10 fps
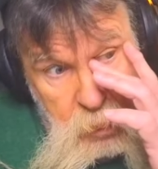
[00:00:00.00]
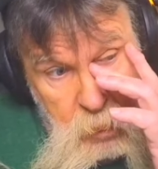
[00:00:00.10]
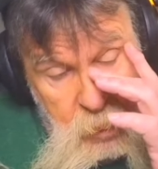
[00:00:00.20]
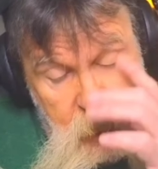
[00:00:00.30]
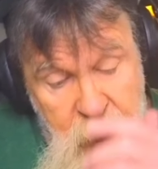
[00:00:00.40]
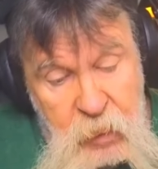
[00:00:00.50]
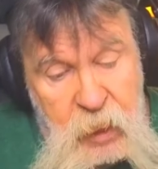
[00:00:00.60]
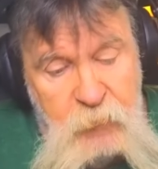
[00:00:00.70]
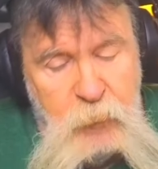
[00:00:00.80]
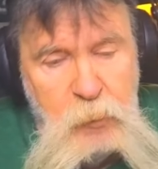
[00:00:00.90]
he
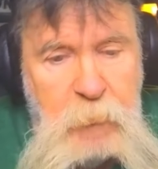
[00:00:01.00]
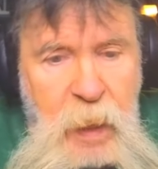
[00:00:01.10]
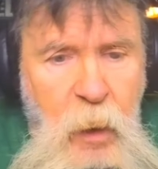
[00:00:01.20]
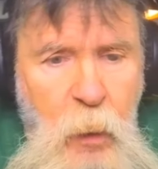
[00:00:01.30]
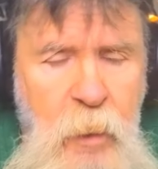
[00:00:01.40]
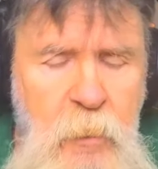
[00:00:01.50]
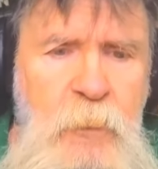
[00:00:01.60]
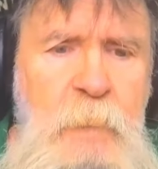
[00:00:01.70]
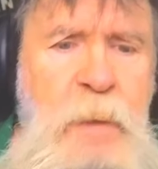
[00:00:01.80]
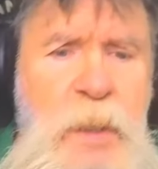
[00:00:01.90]
he threw Paul under
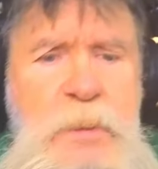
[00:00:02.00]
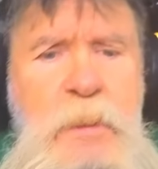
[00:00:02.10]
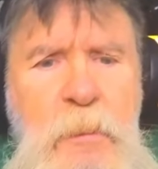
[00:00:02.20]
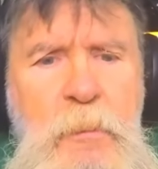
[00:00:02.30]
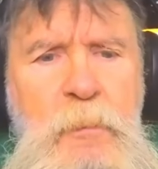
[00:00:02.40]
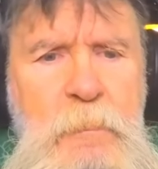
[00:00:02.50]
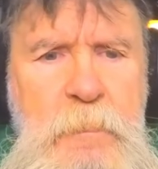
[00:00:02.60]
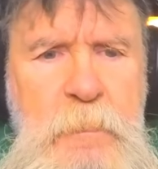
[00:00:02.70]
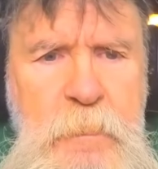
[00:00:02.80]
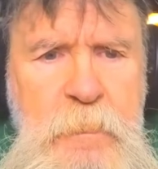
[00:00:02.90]
the bus too,
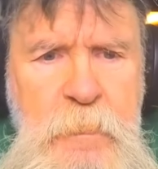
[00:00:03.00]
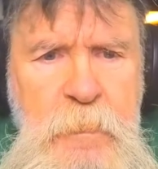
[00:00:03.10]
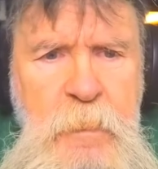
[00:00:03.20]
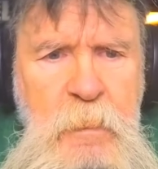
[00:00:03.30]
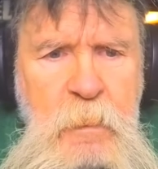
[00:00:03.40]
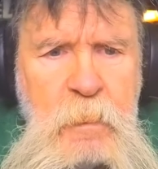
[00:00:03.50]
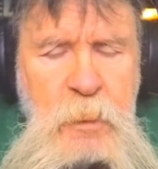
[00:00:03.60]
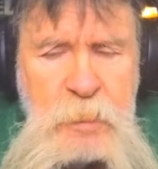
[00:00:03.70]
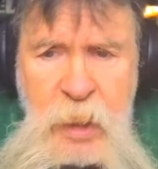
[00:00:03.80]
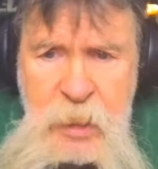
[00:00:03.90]

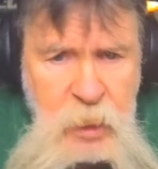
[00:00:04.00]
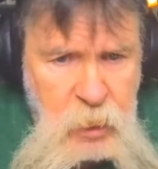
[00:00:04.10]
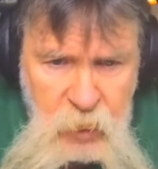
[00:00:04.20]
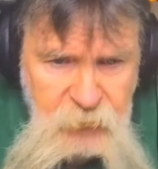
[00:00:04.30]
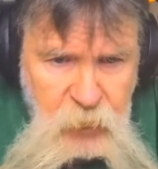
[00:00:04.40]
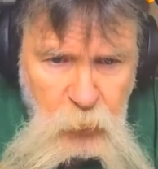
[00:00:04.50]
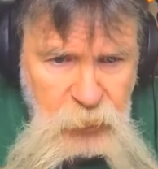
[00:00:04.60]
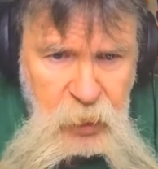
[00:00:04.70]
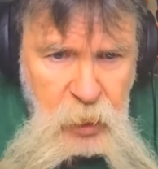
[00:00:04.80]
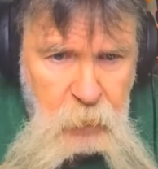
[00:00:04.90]
because they did nothing
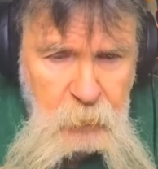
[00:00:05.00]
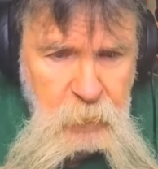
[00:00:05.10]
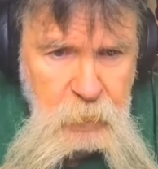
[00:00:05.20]
with him.